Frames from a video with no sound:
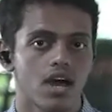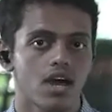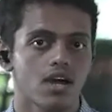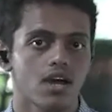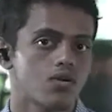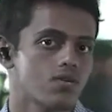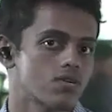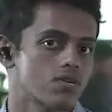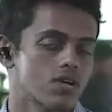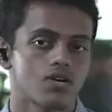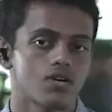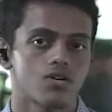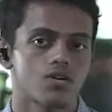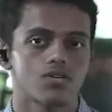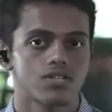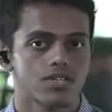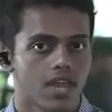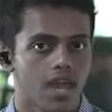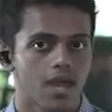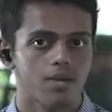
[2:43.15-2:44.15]
are quote-unquote
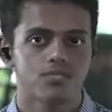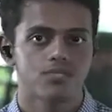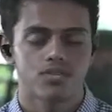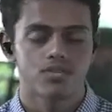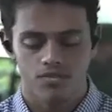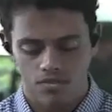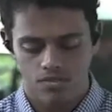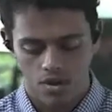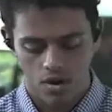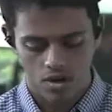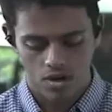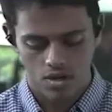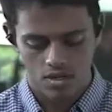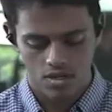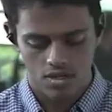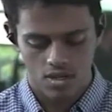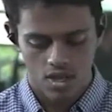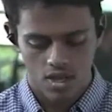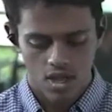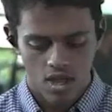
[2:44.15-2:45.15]
scams and
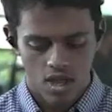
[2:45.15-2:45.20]
frauds.